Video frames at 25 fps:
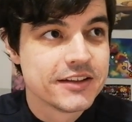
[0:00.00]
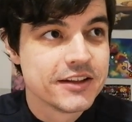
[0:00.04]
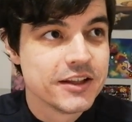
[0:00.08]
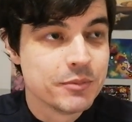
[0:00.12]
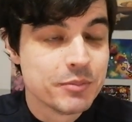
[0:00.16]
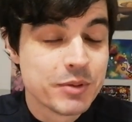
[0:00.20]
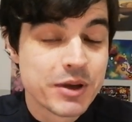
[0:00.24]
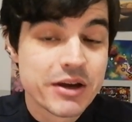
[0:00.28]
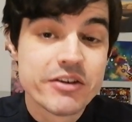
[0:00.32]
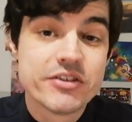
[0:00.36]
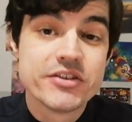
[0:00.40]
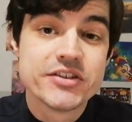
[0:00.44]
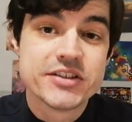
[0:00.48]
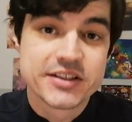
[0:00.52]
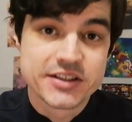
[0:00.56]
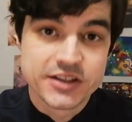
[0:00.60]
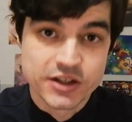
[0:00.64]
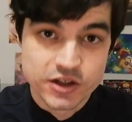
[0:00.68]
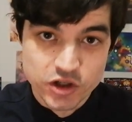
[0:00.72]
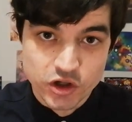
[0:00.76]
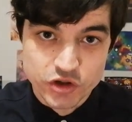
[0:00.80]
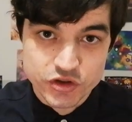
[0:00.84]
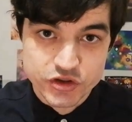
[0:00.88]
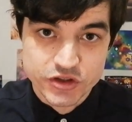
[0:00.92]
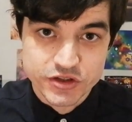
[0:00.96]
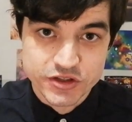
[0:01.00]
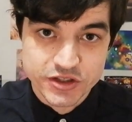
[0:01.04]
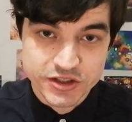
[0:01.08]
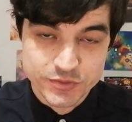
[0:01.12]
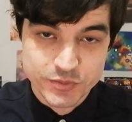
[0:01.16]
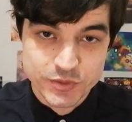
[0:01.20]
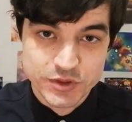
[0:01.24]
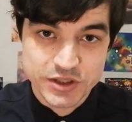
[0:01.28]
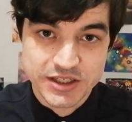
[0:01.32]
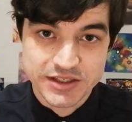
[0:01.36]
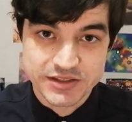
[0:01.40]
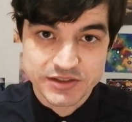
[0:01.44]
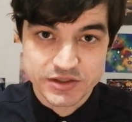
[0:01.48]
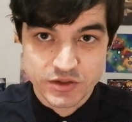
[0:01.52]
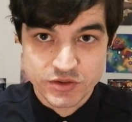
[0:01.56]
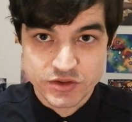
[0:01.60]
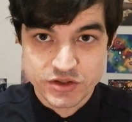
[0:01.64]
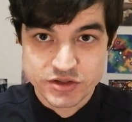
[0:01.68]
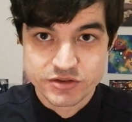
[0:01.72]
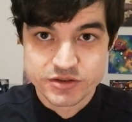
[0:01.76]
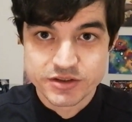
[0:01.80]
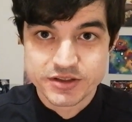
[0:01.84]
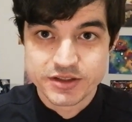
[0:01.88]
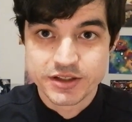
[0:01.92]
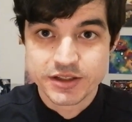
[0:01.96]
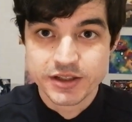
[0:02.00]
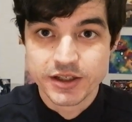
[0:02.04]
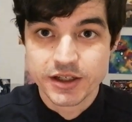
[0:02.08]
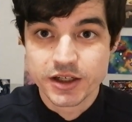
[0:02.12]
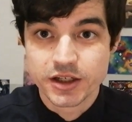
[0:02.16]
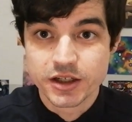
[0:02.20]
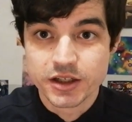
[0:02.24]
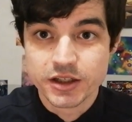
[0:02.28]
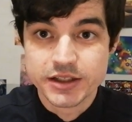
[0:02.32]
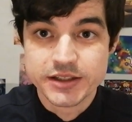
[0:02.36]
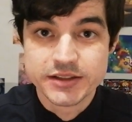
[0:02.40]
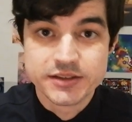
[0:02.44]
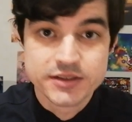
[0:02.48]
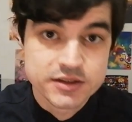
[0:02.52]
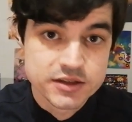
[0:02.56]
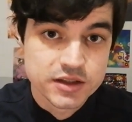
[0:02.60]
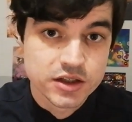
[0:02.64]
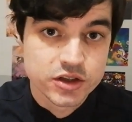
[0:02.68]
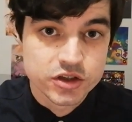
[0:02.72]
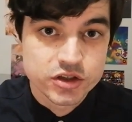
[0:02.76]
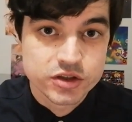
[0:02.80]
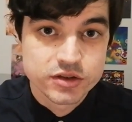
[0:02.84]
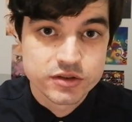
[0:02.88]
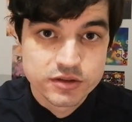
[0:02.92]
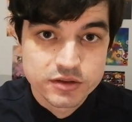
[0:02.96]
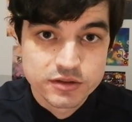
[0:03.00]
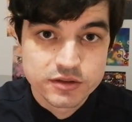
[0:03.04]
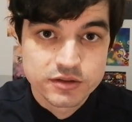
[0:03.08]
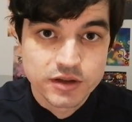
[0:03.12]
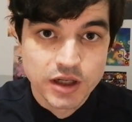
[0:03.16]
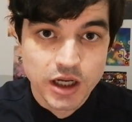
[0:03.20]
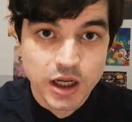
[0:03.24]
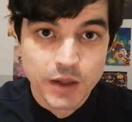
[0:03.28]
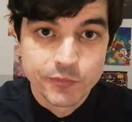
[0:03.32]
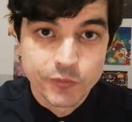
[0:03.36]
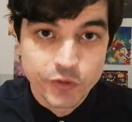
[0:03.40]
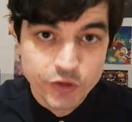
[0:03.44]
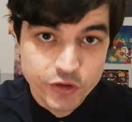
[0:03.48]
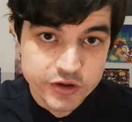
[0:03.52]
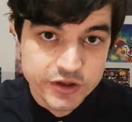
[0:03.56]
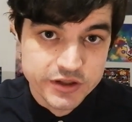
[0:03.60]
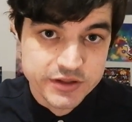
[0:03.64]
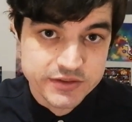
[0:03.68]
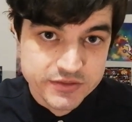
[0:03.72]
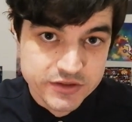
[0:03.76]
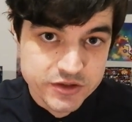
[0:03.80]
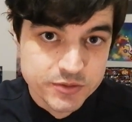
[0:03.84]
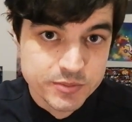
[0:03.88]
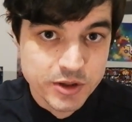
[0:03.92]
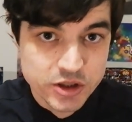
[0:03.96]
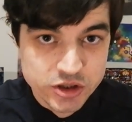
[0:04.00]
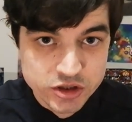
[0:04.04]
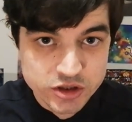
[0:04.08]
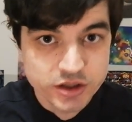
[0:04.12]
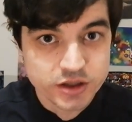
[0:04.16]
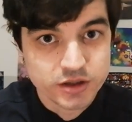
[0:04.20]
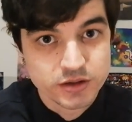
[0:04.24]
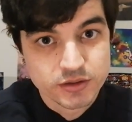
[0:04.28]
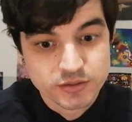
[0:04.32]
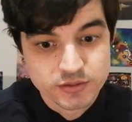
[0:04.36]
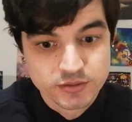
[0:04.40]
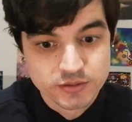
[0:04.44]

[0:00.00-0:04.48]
appearances in consciousness we take so seriously and can lead to such harmful things, especially